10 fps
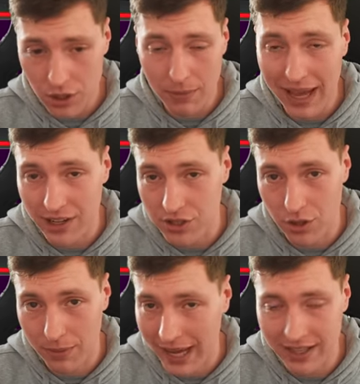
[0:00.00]
Sulemana,
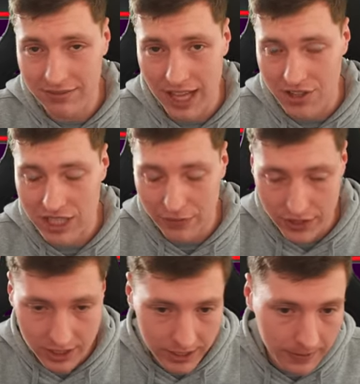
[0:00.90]
Sulemana, does
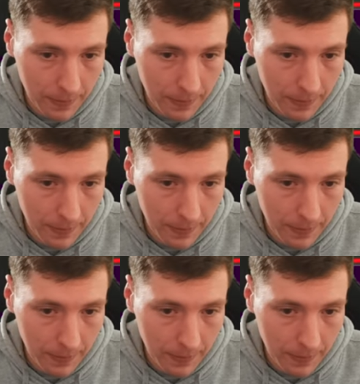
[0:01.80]
nothing.